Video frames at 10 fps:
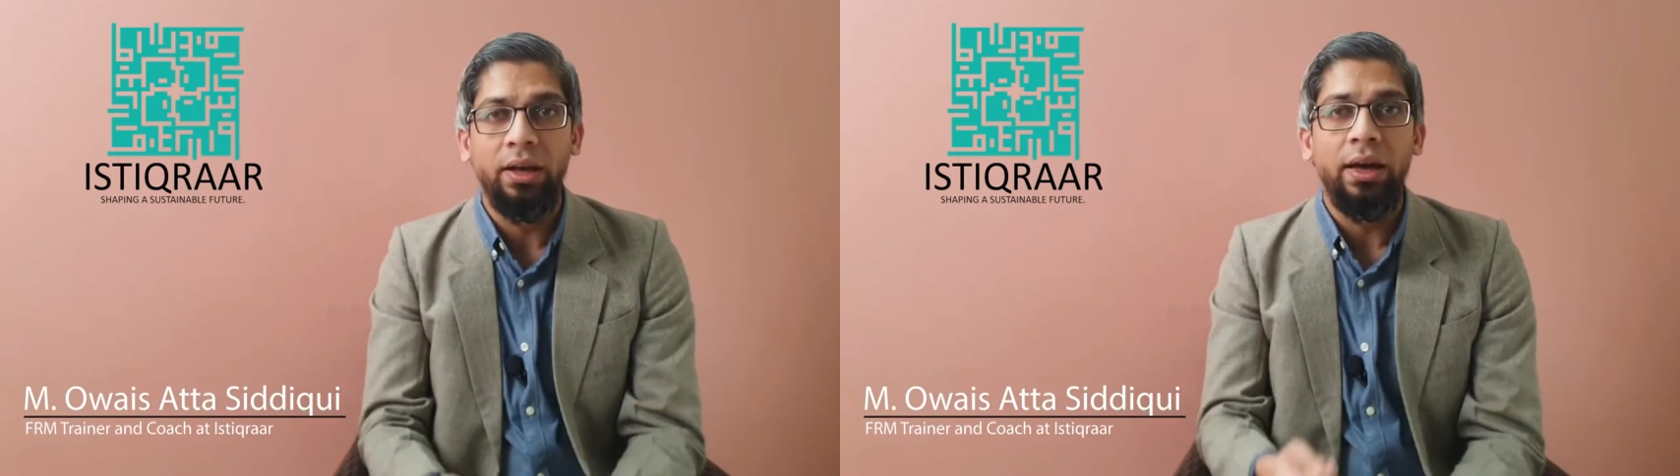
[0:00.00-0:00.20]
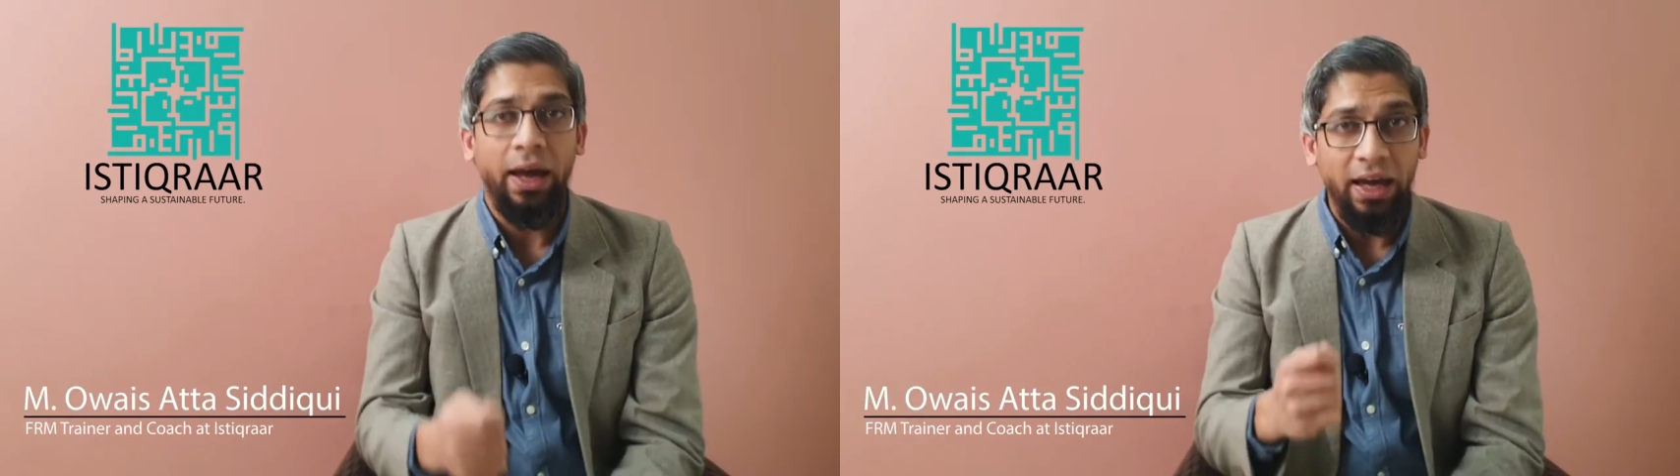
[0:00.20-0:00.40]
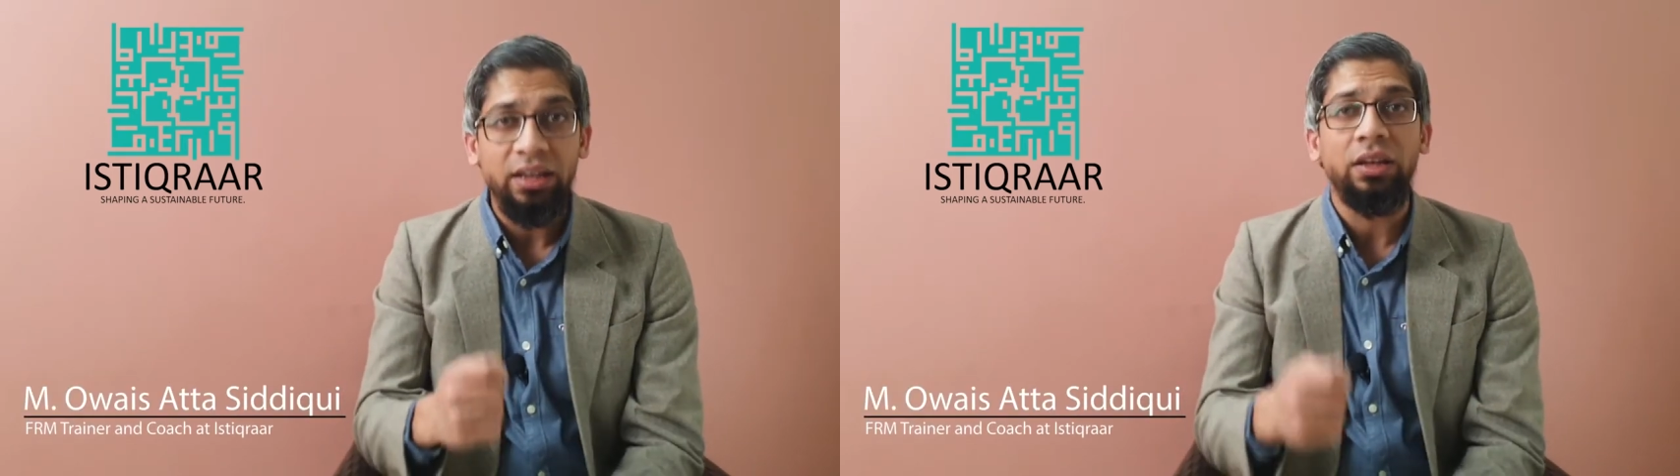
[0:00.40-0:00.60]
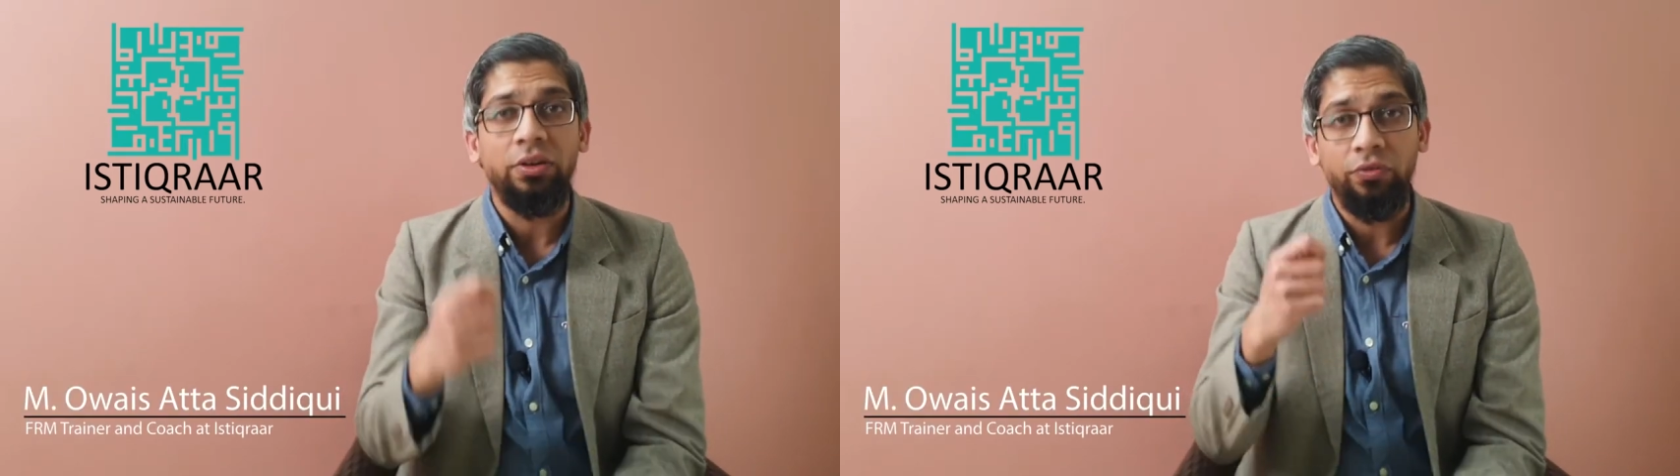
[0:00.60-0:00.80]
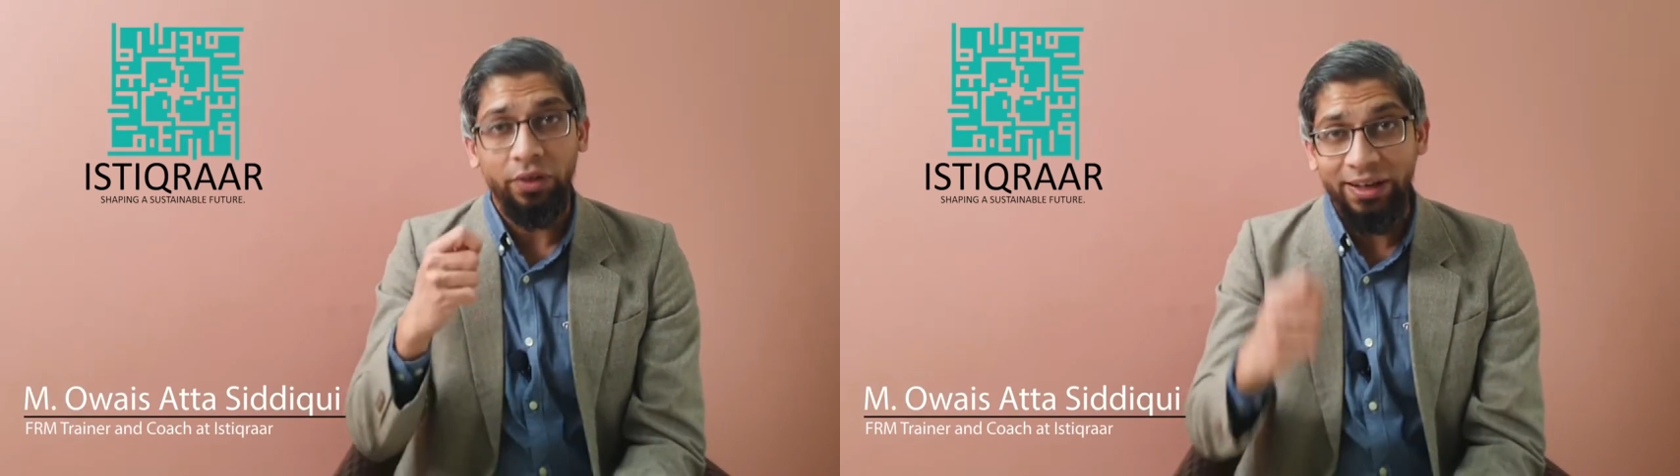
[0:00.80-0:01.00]
And if
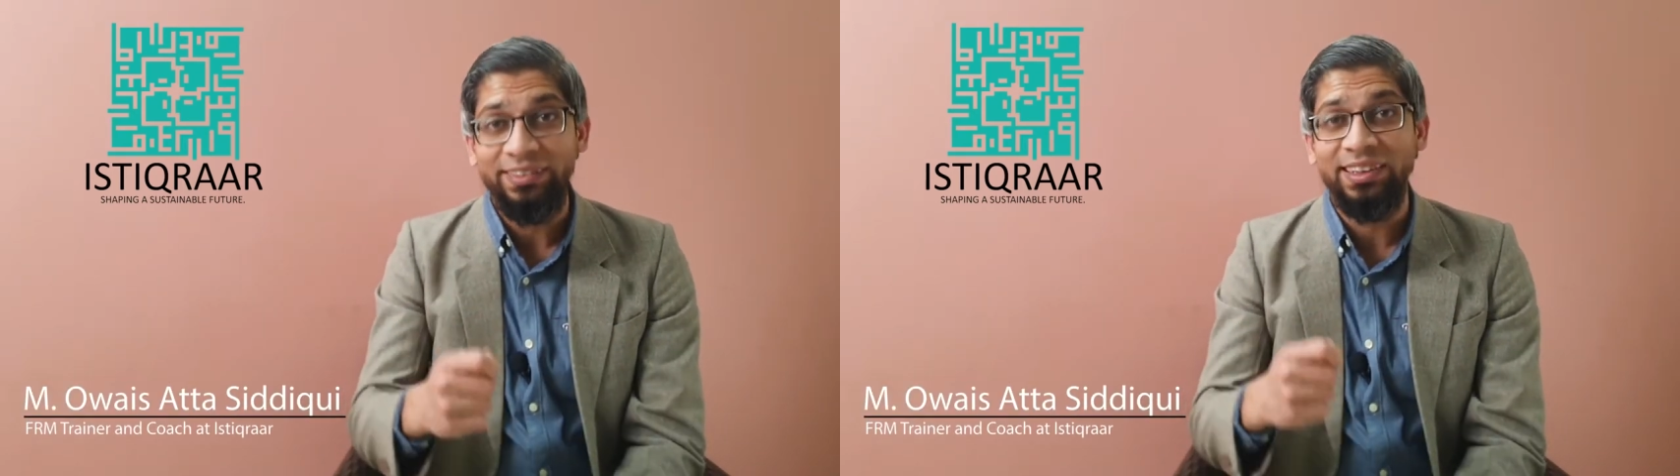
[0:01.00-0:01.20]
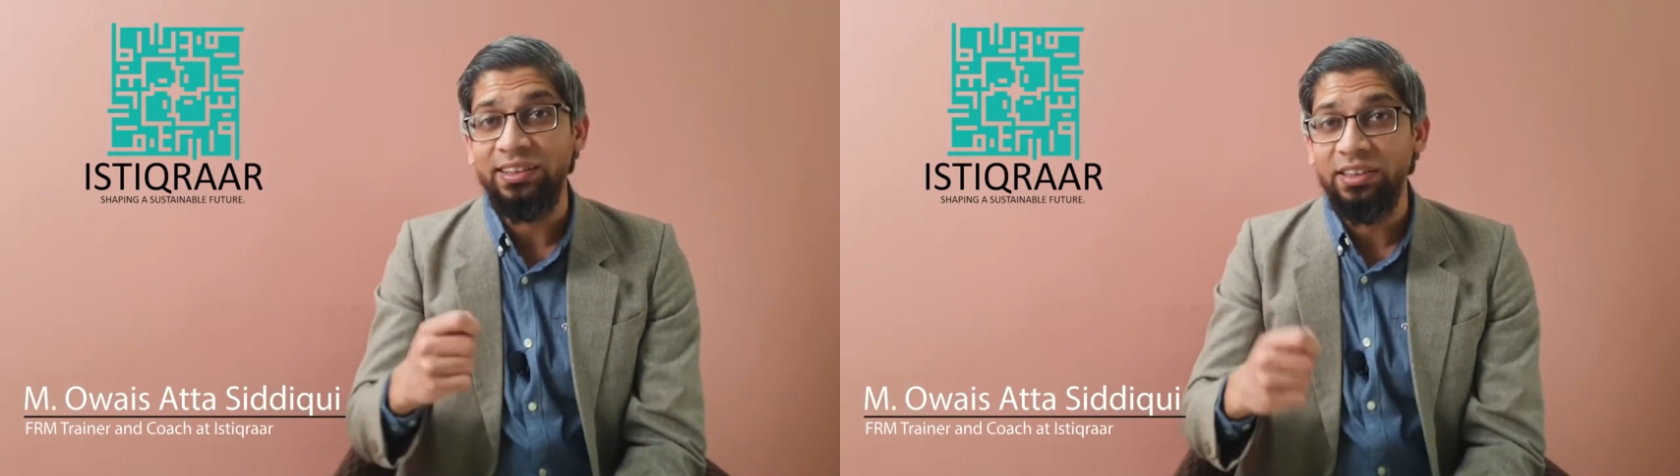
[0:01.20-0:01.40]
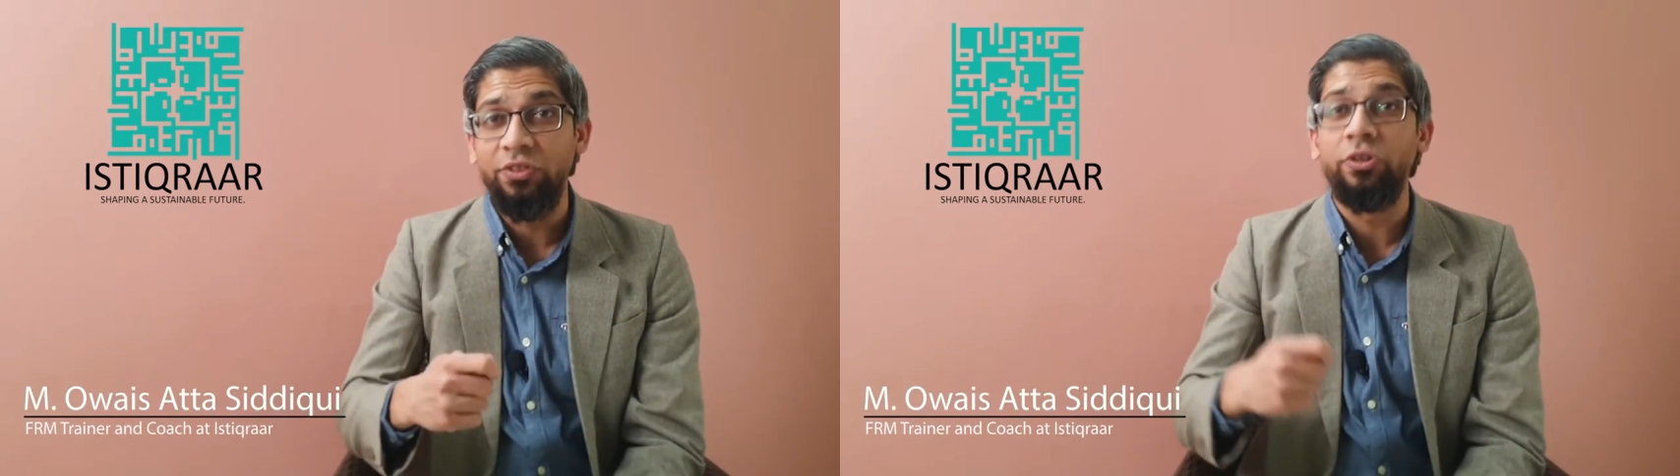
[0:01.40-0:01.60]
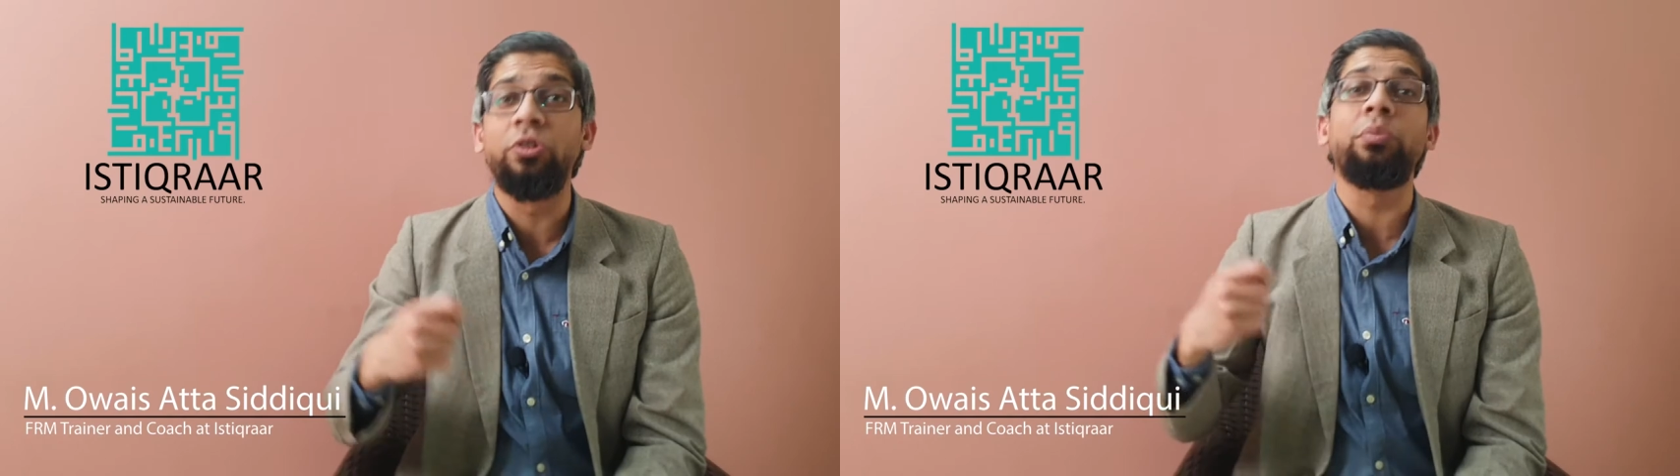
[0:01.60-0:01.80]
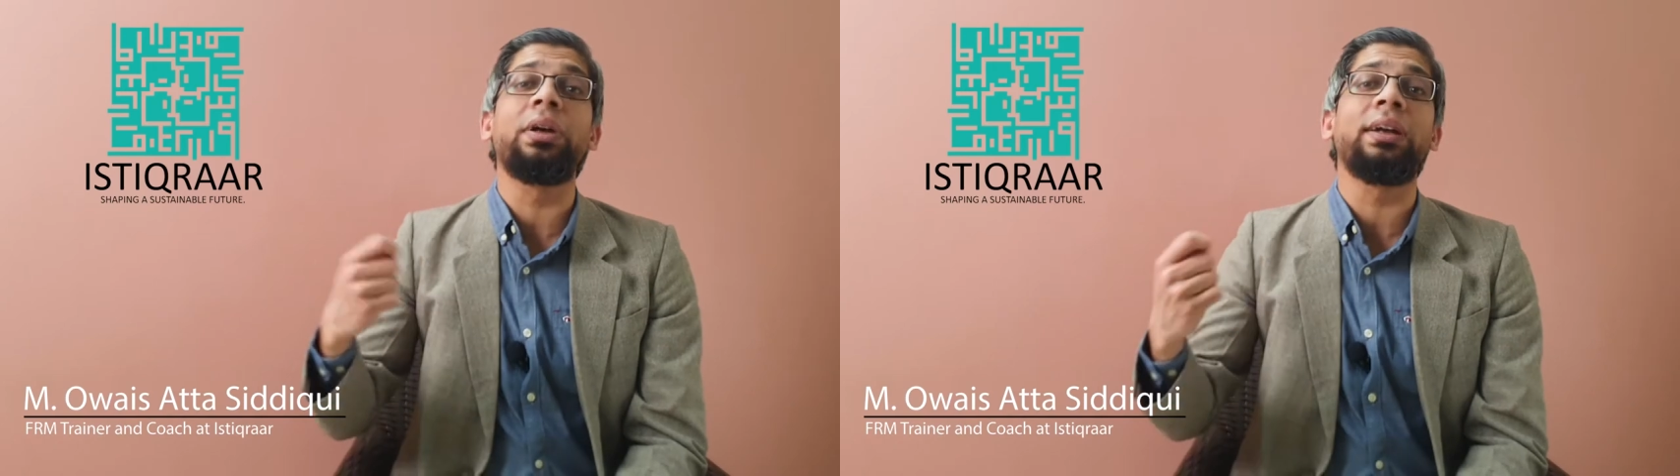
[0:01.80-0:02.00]
it's a government